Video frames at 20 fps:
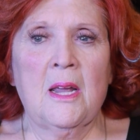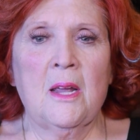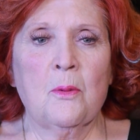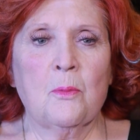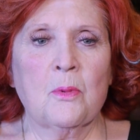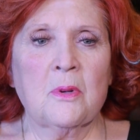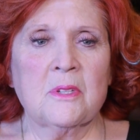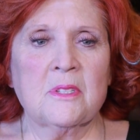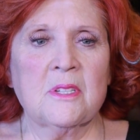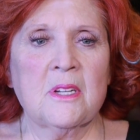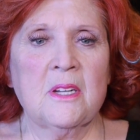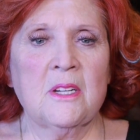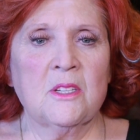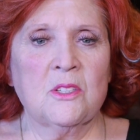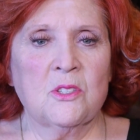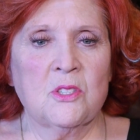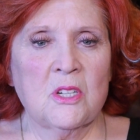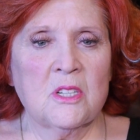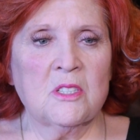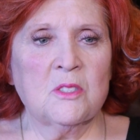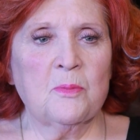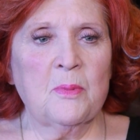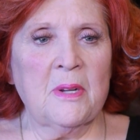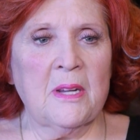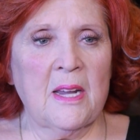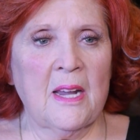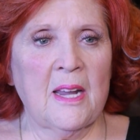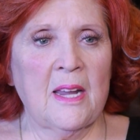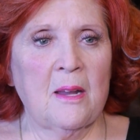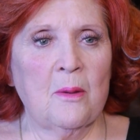It just
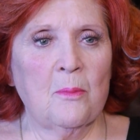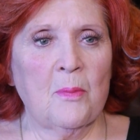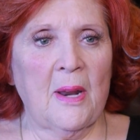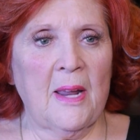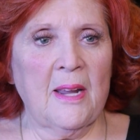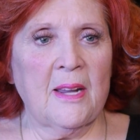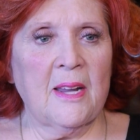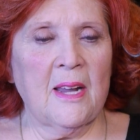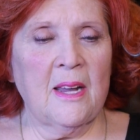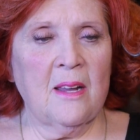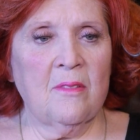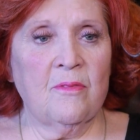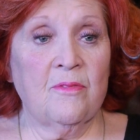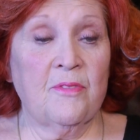became like a